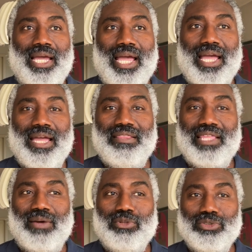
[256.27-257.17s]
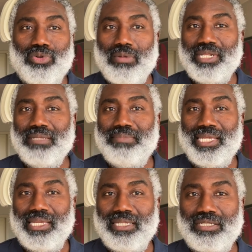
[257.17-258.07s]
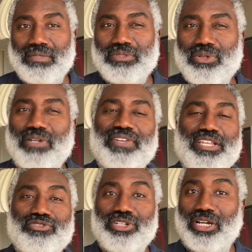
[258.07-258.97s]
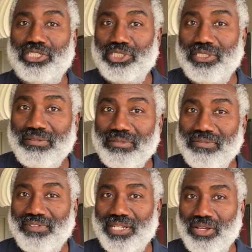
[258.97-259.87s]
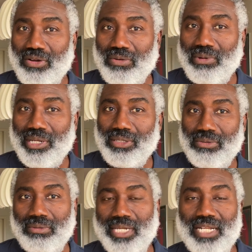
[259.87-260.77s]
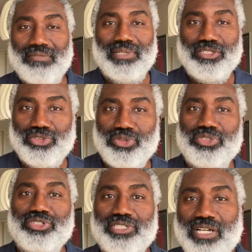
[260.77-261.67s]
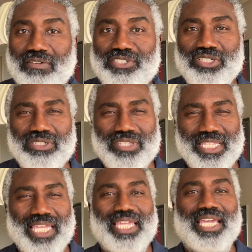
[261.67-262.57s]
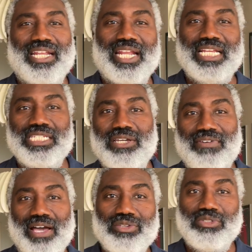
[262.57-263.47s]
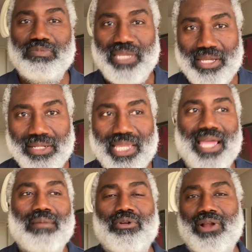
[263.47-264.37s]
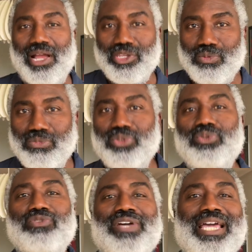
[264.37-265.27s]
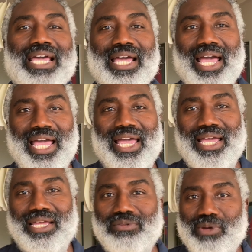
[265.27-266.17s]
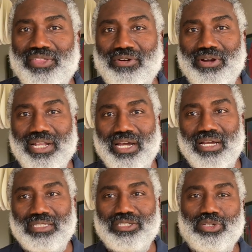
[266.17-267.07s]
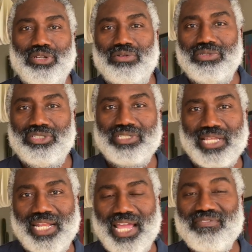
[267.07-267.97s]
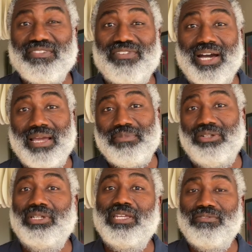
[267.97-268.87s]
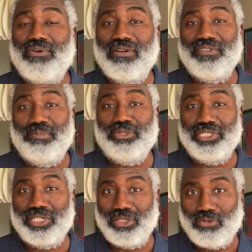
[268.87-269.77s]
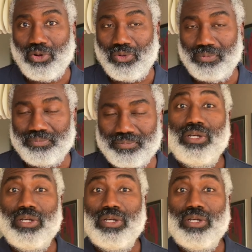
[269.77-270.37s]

And that will normally be some sort of introduction video where you kind of introduce yourself, just so that they can get an idea of how you speak on camera, how you move, and whether or not, you know, you just kind of have the vibe they're looking for the particular role.